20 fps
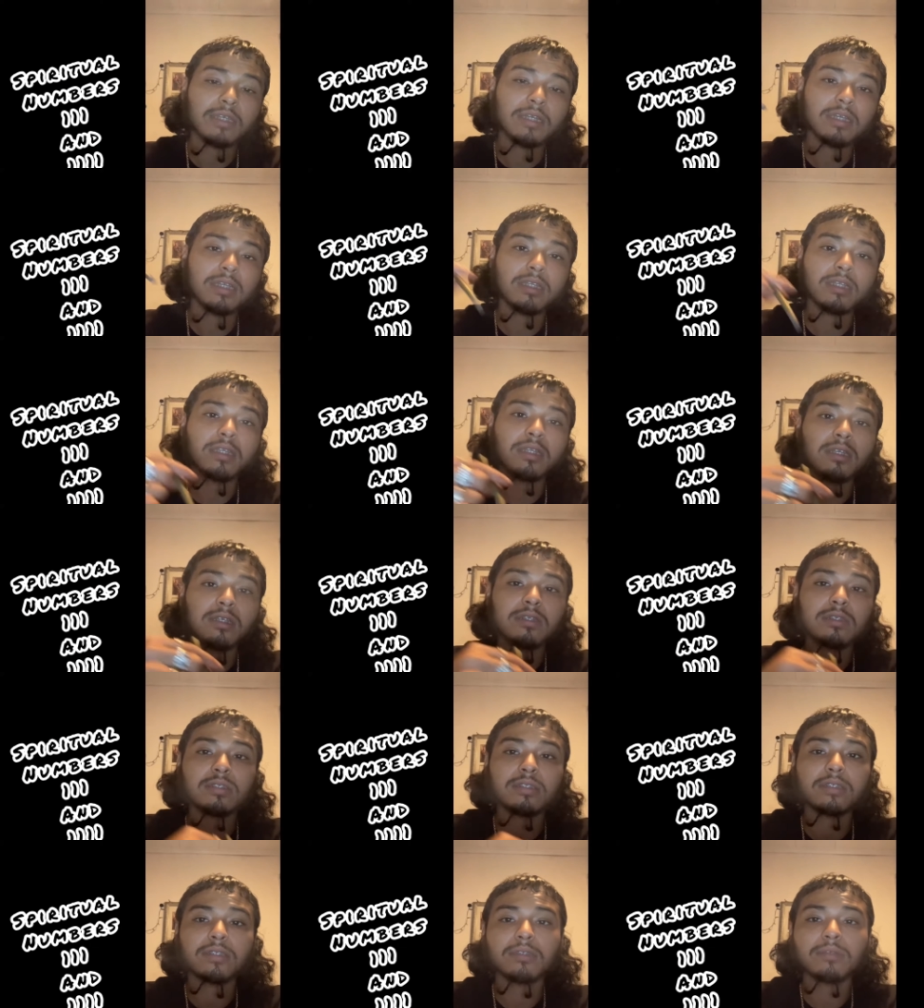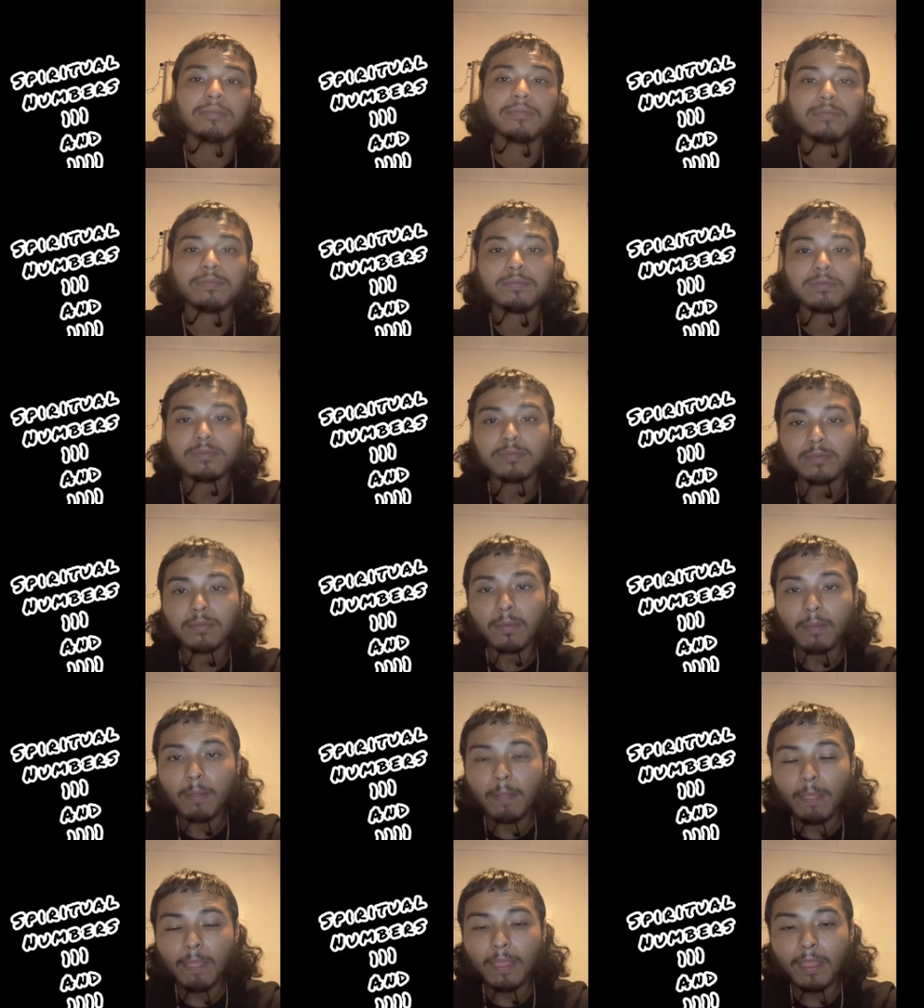and leadership.
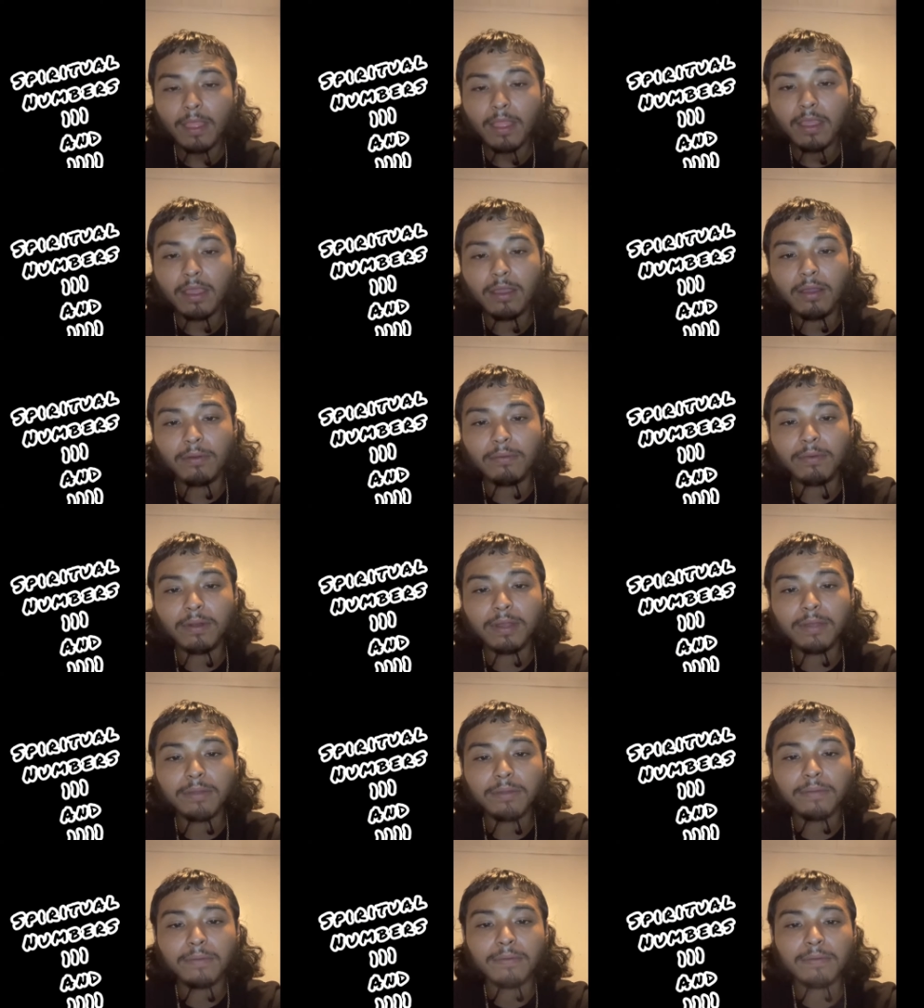All right.